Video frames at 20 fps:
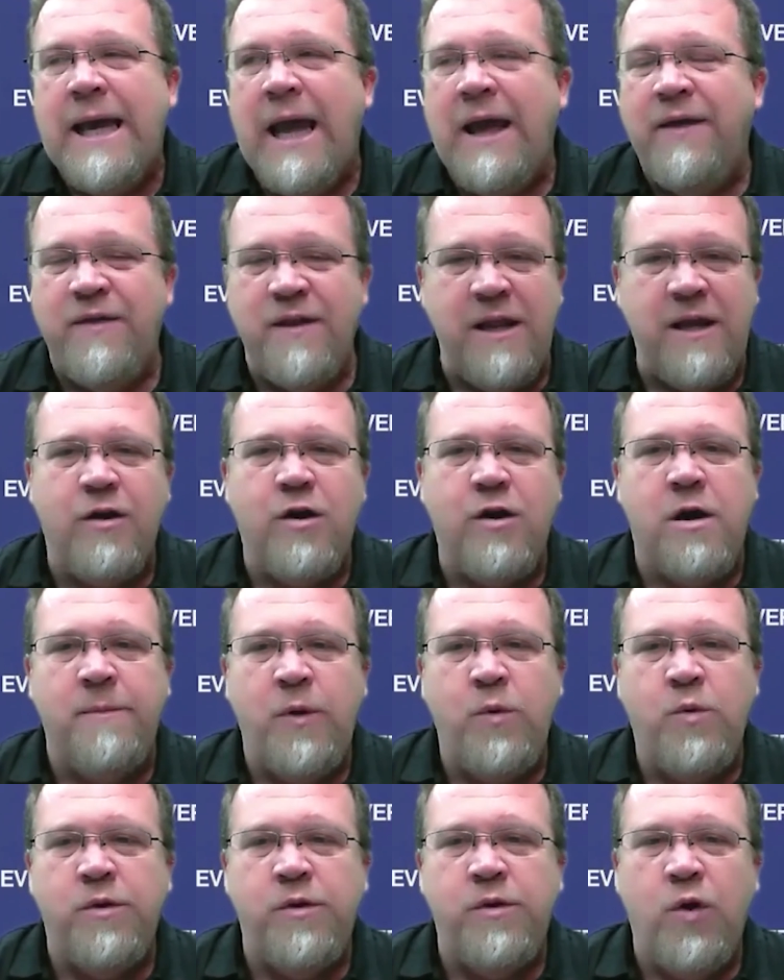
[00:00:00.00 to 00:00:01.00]
And then they call
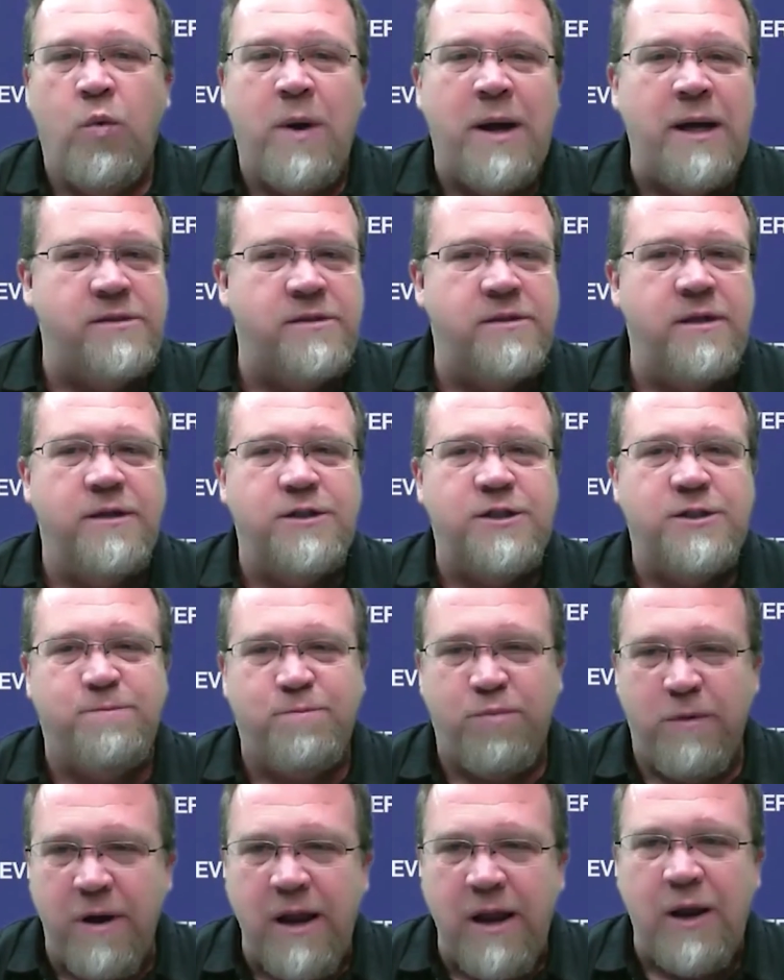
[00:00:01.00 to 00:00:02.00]
me wanting to know why it's not
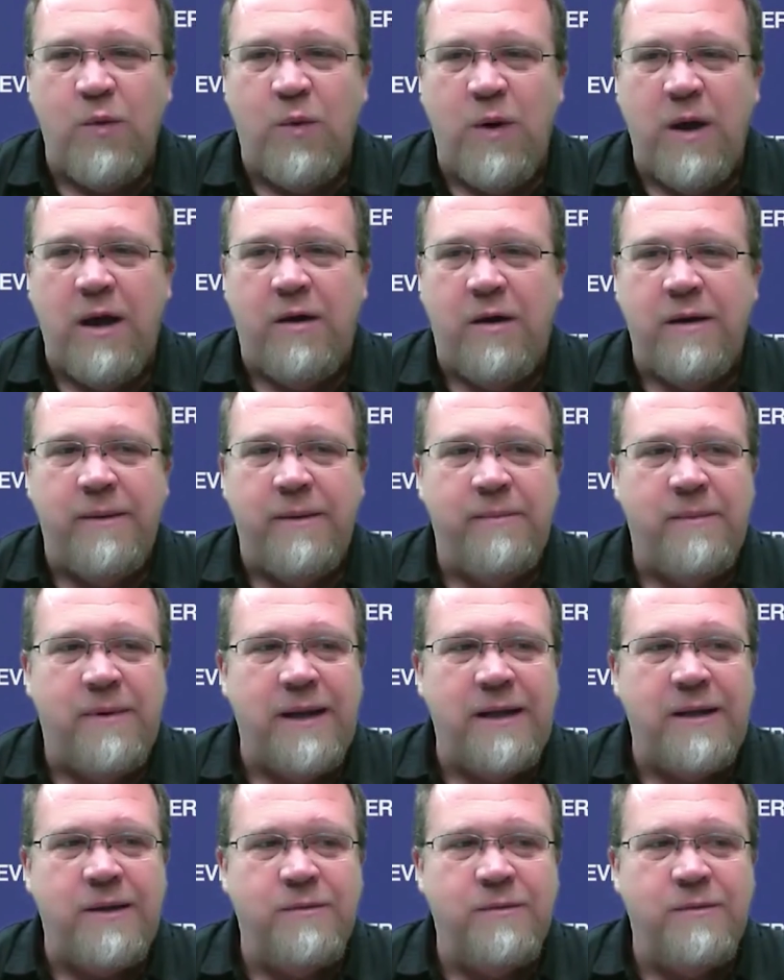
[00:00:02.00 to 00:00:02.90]
spraying well, and I'm like,